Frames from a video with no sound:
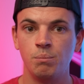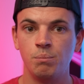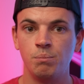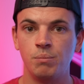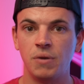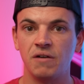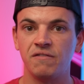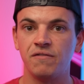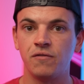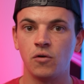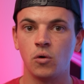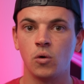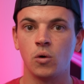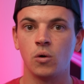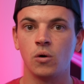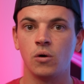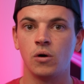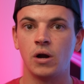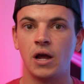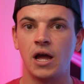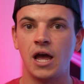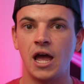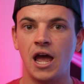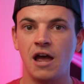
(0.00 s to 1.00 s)
but
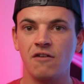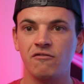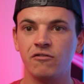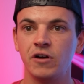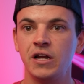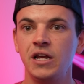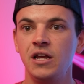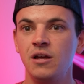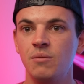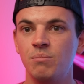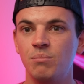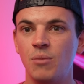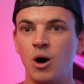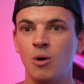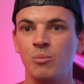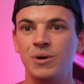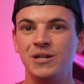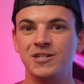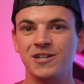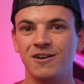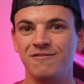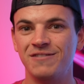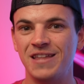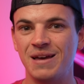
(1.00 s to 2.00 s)
for every
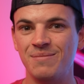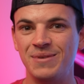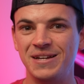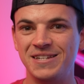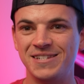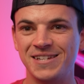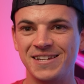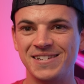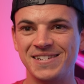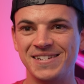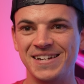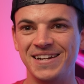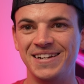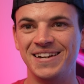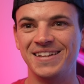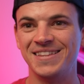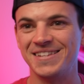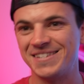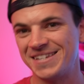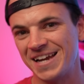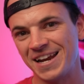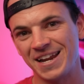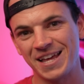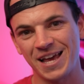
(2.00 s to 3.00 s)
moment of them existing in the
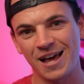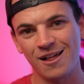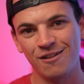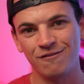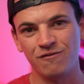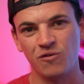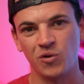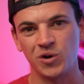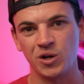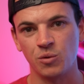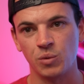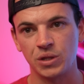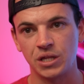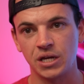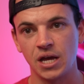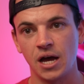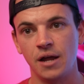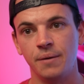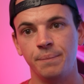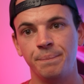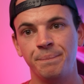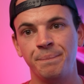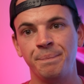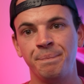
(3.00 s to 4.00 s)
state of California with a
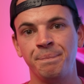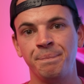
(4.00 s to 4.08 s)
gun.